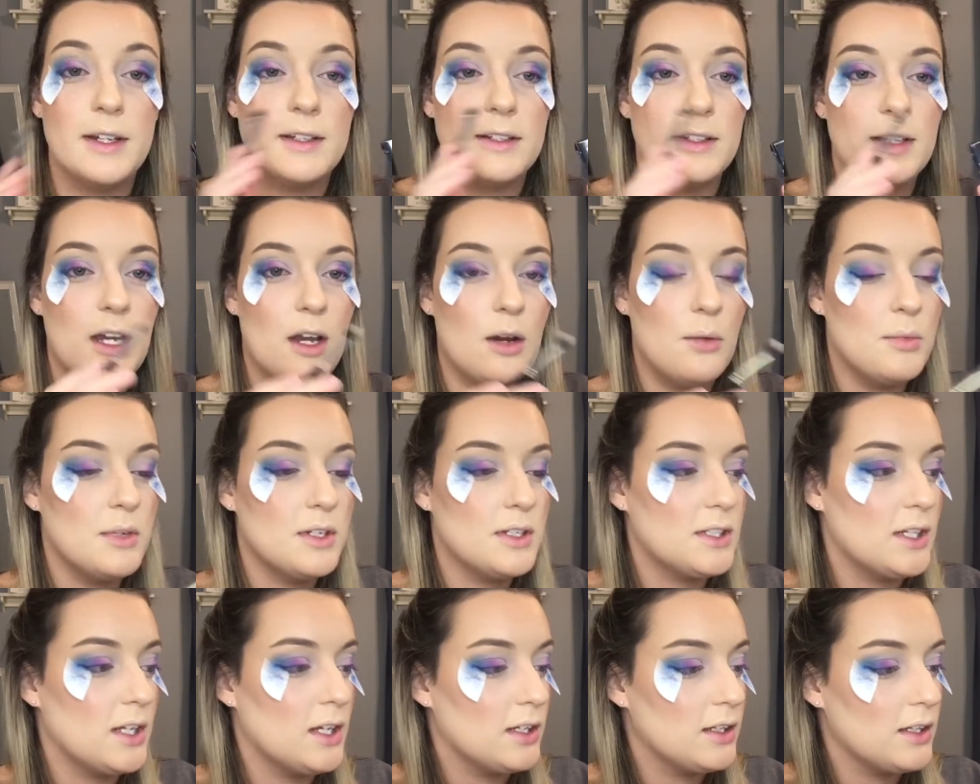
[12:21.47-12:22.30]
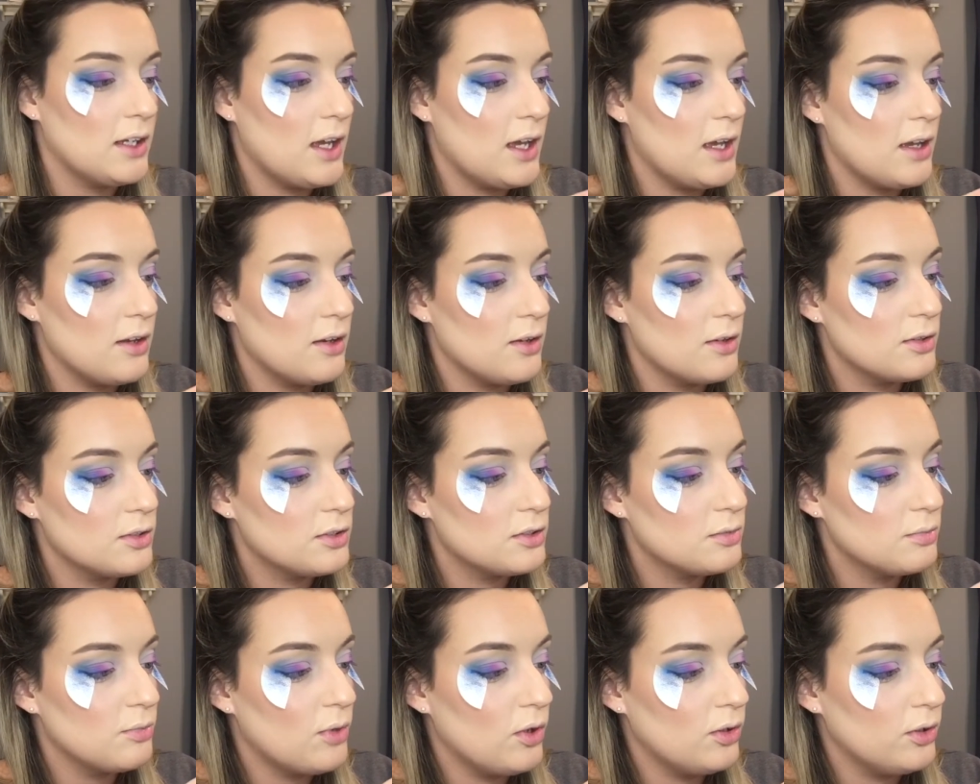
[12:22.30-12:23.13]
now I'm gonna take a
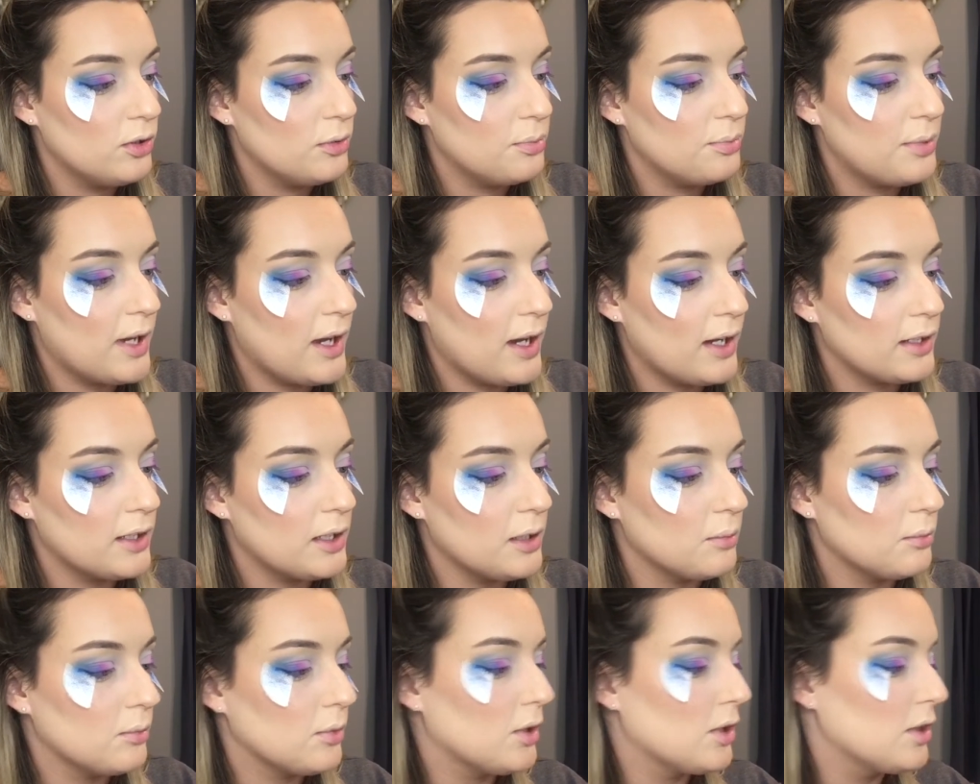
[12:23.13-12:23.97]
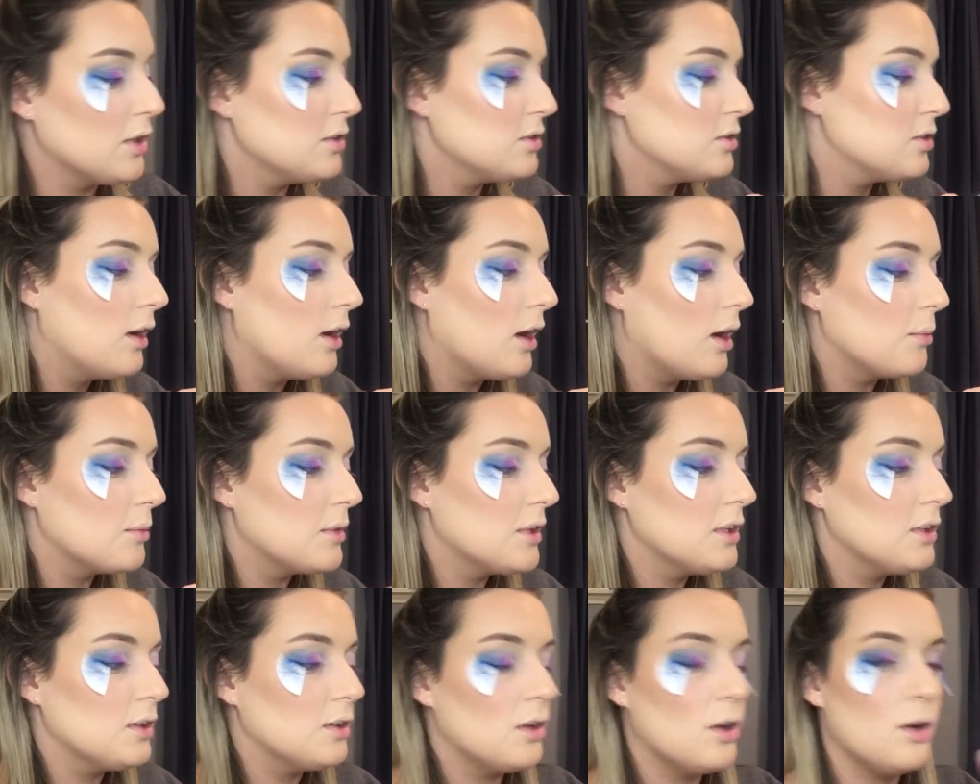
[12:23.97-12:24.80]
smaller packing brush. I'm
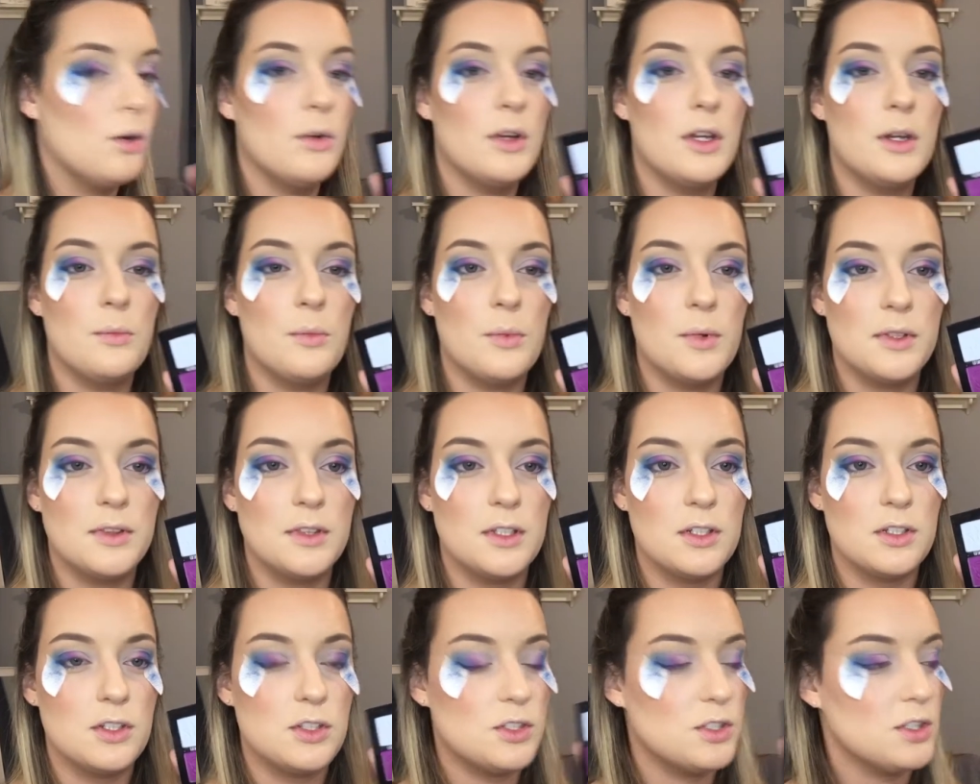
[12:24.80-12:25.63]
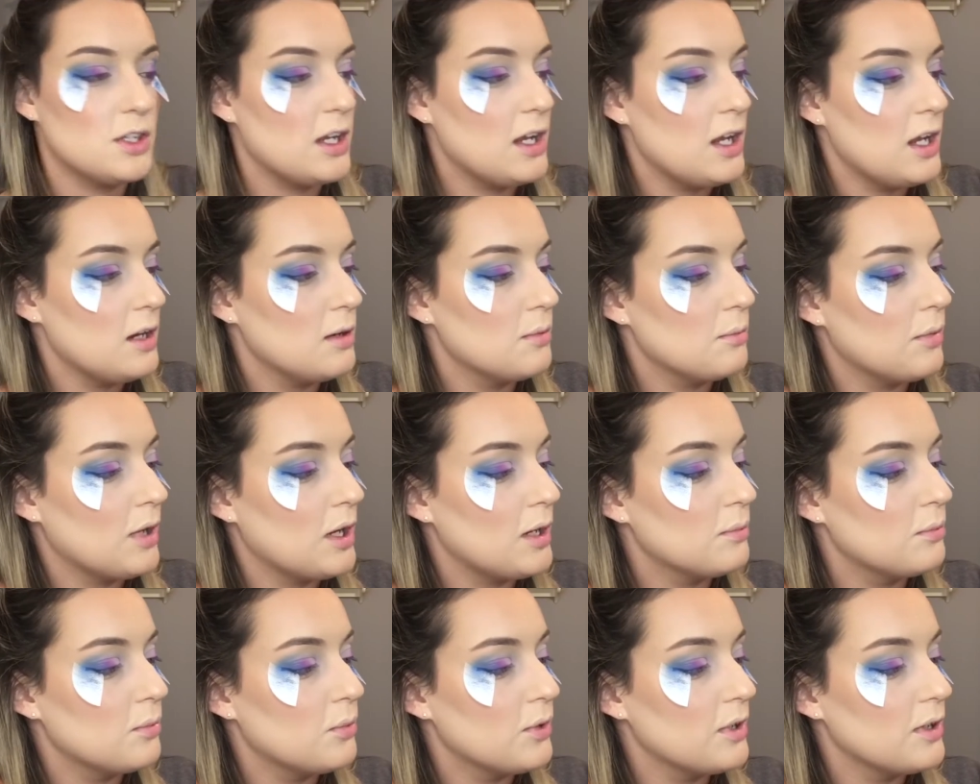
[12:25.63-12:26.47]
gonna go in with this shade,
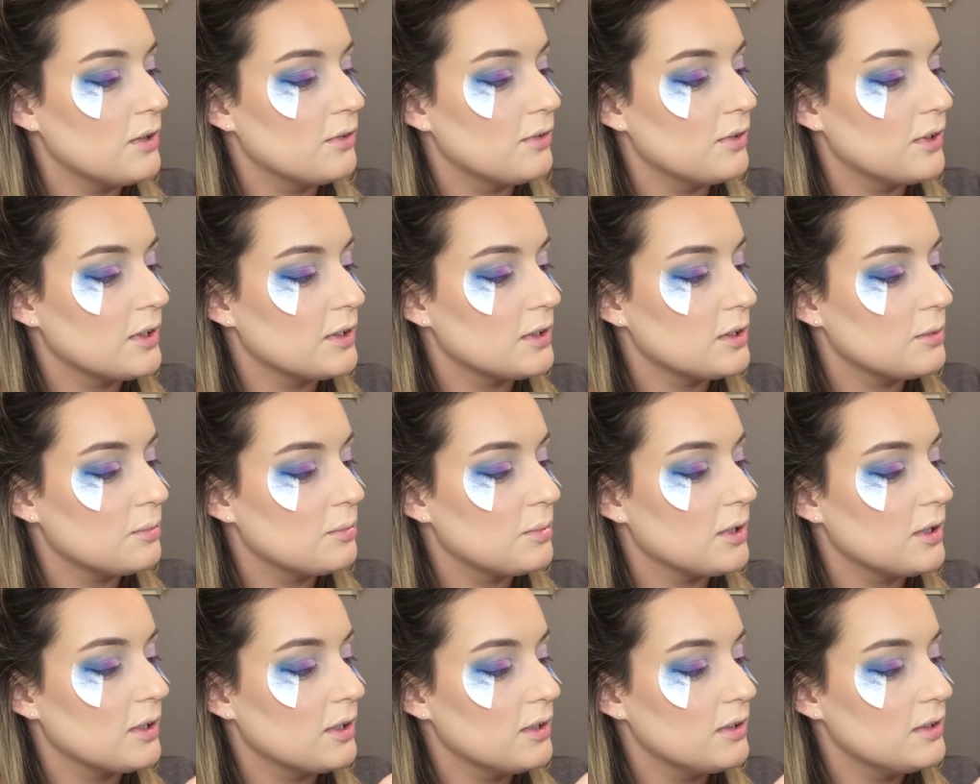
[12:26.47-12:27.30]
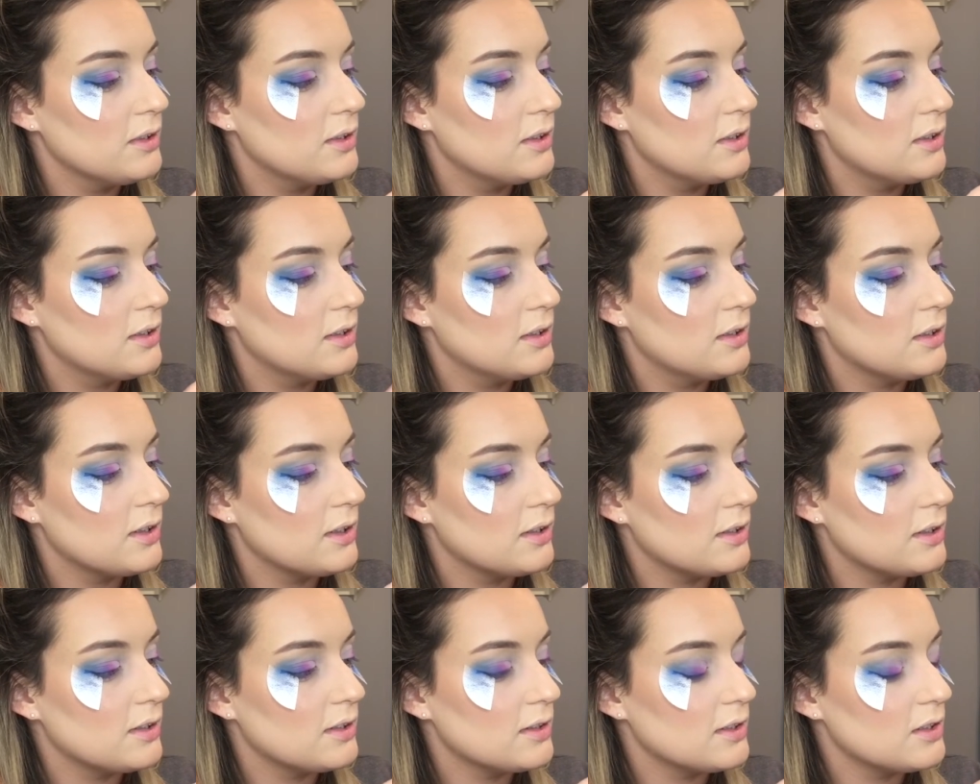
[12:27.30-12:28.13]
My Boyfriend's Purse.
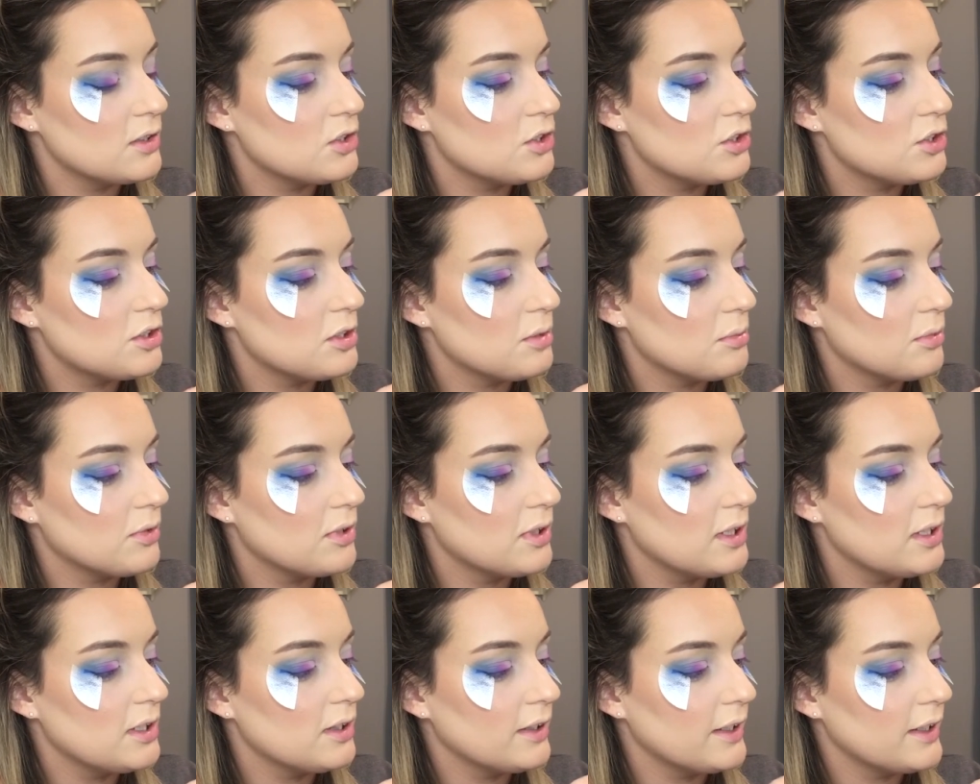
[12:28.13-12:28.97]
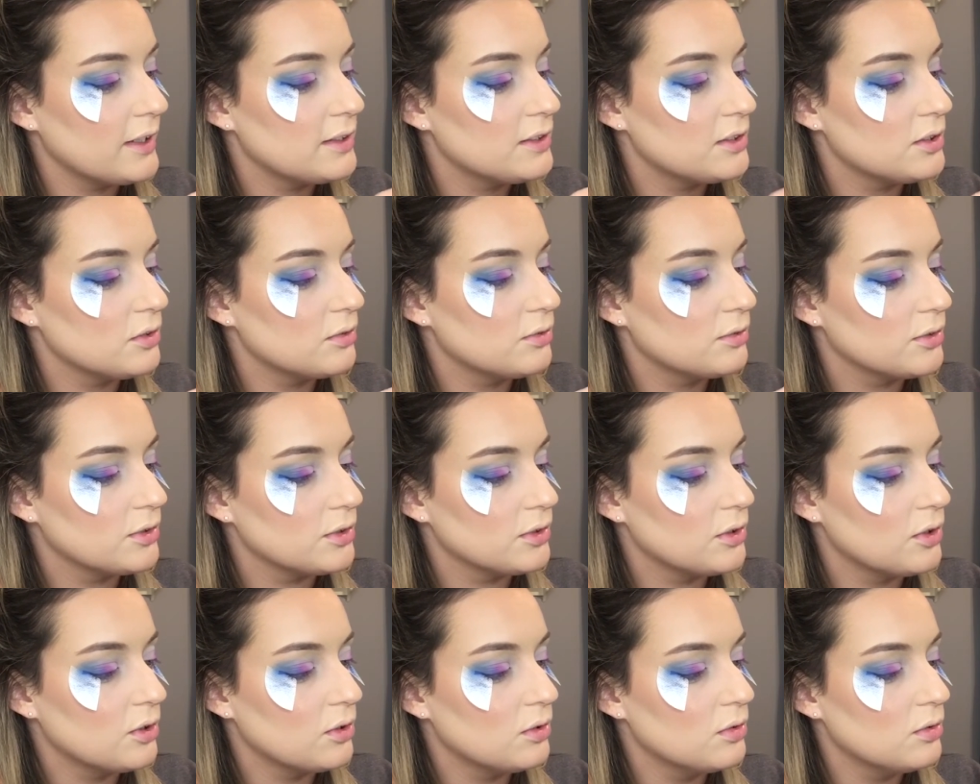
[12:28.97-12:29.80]
This is this shimmery, like silver
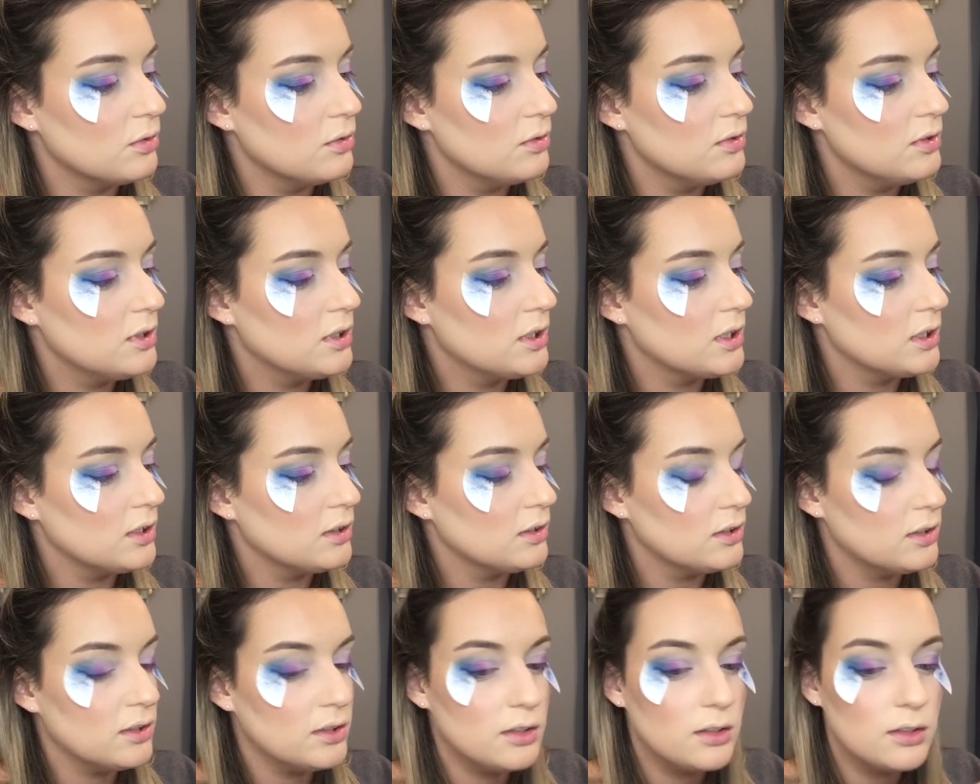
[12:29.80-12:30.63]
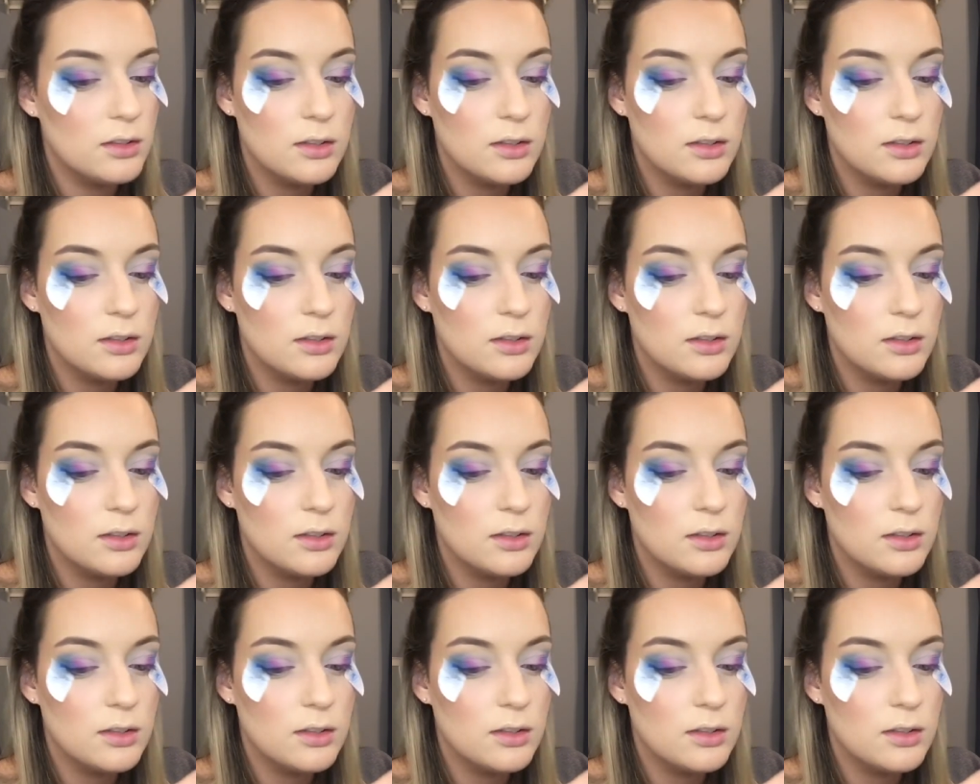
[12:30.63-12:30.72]
gold color.